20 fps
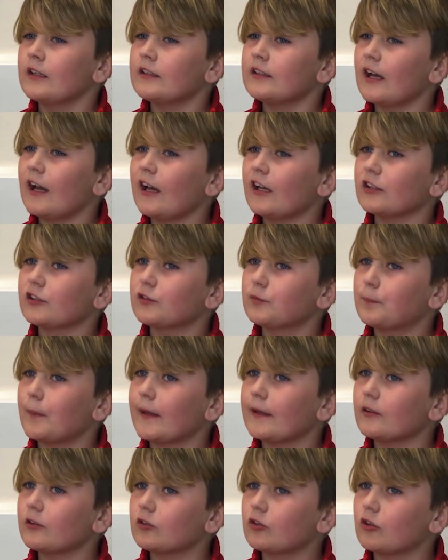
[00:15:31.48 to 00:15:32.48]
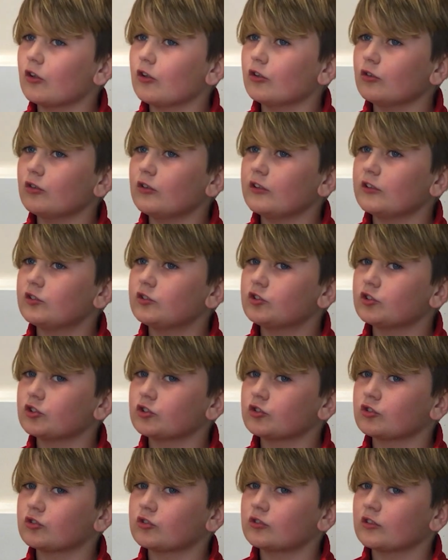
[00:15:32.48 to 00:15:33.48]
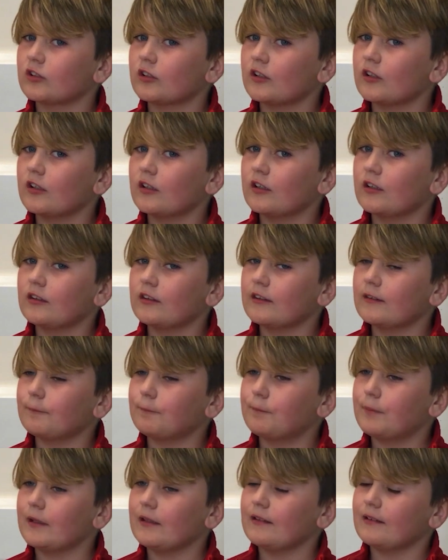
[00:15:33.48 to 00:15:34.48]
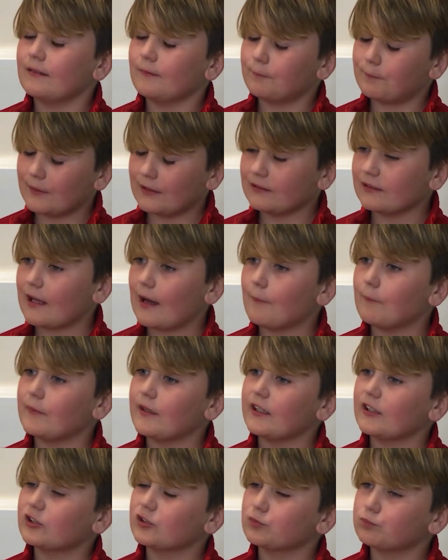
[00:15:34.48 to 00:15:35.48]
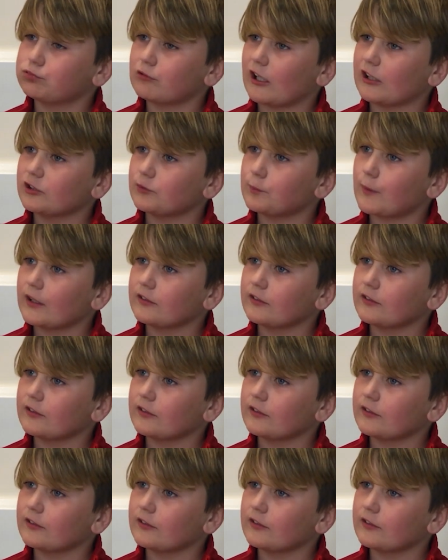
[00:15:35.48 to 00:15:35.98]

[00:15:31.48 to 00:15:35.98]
Yeah, it's been good. It's just been letting me express